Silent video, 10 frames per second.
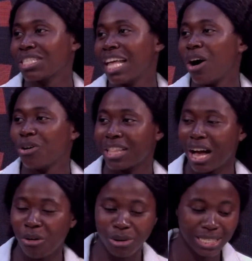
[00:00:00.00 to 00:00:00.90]
there are other
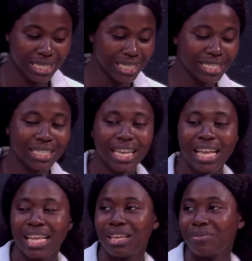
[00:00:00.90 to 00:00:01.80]
causes.
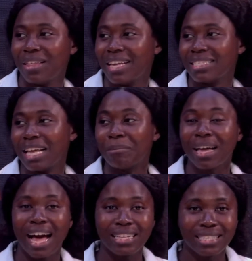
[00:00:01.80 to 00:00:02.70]
If there's
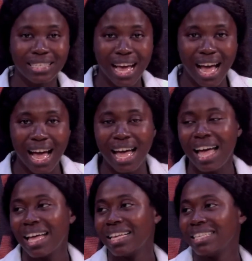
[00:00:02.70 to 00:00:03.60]
cancer,
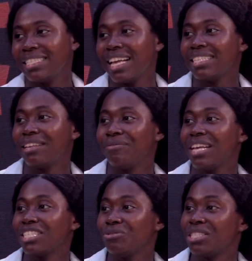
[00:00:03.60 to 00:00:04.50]
if
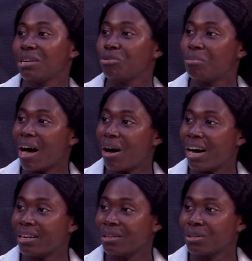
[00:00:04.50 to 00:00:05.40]
there's irritable
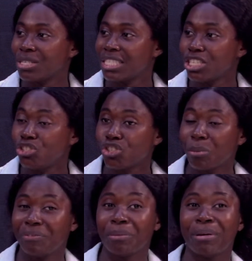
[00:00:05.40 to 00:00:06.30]
bowel
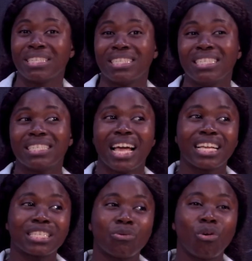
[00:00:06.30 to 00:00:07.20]
syndrome, if the person
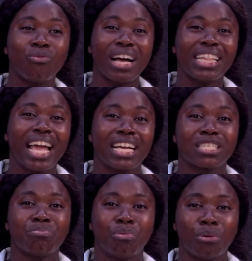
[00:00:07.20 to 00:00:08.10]
is overly
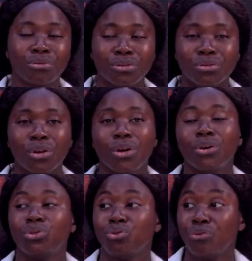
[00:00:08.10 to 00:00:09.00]
exposed
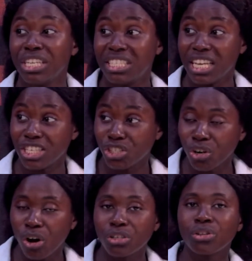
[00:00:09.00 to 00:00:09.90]
to
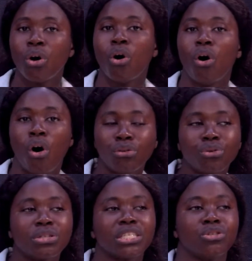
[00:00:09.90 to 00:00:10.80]
radiation, all
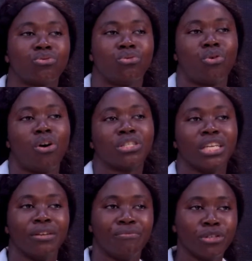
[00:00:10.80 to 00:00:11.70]
those things could cause
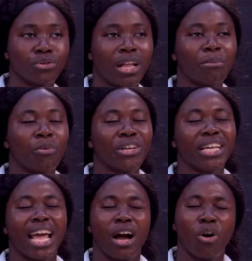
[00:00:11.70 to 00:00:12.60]
a fistula. But when
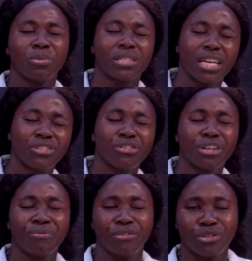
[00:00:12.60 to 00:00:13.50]
you hear
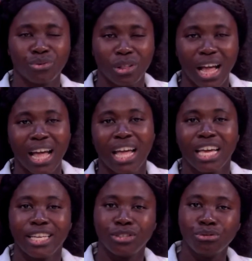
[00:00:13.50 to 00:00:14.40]
obstetric fistula,
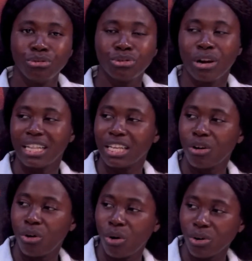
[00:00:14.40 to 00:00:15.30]
it's usually
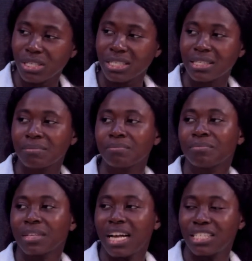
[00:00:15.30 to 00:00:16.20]
caused
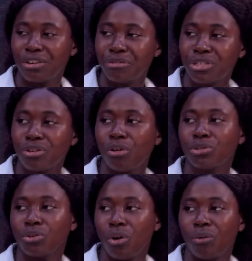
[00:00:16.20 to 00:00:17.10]
as a
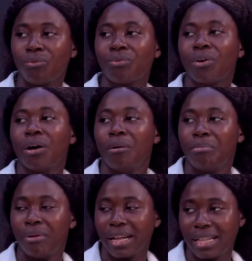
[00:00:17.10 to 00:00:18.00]
result of
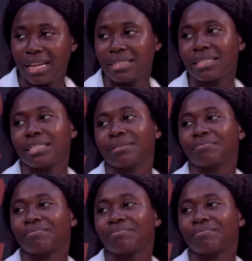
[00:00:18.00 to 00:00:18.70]
pregnancy.